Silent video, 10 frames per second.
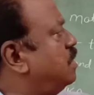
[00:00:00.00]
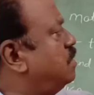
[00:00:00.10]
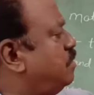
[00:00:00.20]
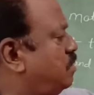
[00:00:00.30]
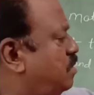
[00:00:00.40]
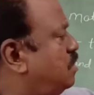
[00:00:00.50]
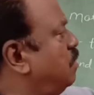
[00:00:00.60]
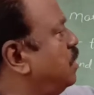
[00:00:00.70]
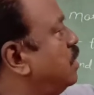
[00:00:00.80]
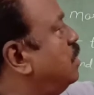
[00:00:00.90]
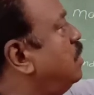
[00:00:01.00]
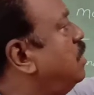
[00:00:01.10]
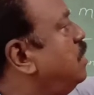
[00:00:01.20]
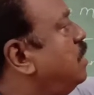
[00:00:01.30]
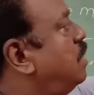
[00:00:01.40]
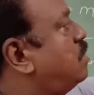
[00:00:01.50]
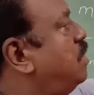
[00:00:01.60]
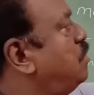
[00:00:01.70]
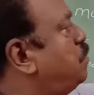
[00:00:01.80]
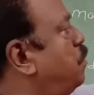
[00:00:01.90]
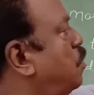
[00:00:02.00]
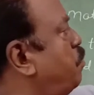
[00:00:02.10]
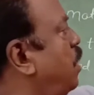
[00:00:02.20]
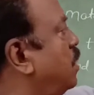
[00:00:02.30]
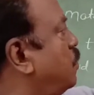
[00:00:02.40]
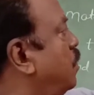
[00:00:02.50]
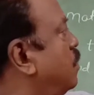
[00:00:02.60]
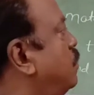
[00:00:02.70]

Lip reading: 6 or 7. Exercise 4.1.